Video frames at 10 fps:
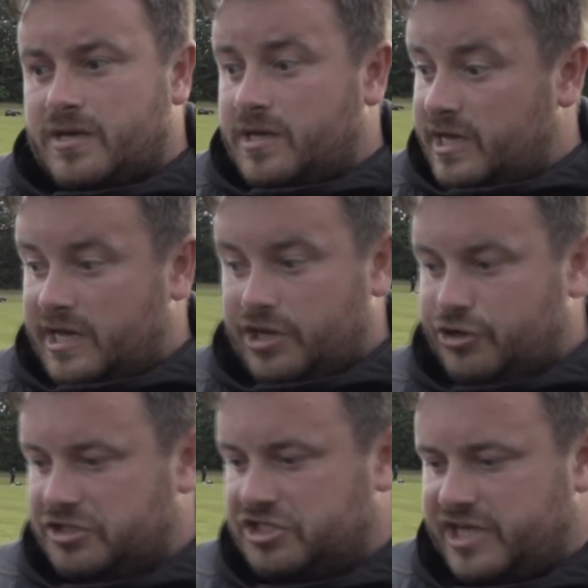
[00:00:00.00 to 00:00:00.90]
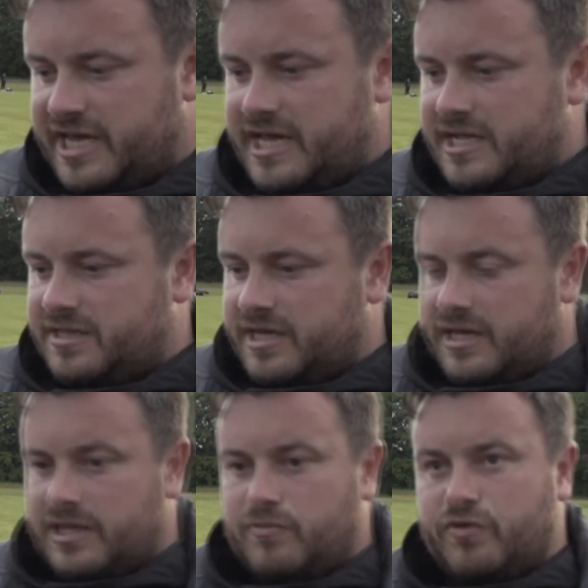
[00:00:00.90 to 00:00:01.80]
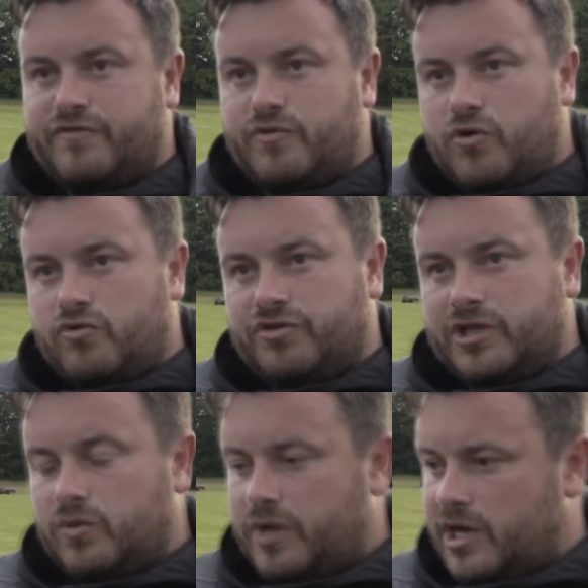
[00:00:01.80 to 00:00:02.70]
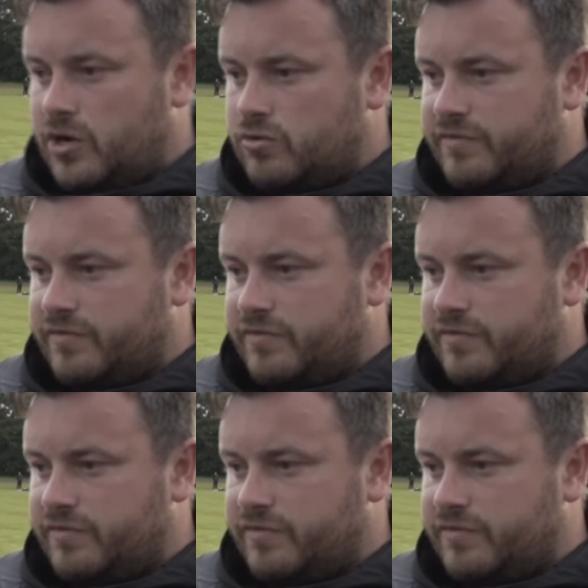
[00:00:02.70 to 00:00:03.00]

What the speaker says: Yeah, they're a good side. They move the ball really well.